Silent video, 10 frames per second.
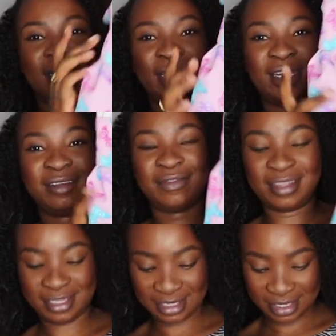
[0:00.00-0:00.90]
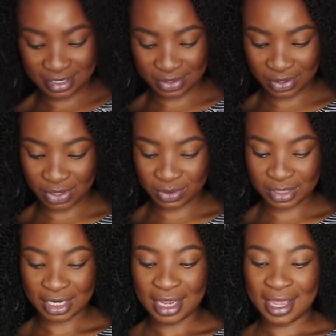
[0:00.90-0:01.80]
I love this. So
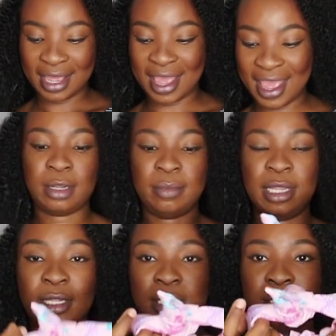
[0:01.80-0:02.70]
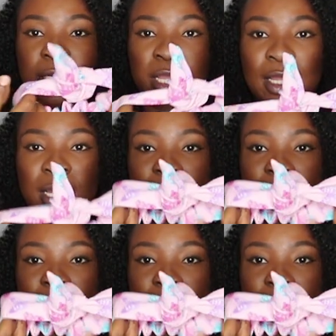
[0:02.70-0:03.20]
cute. And I made this like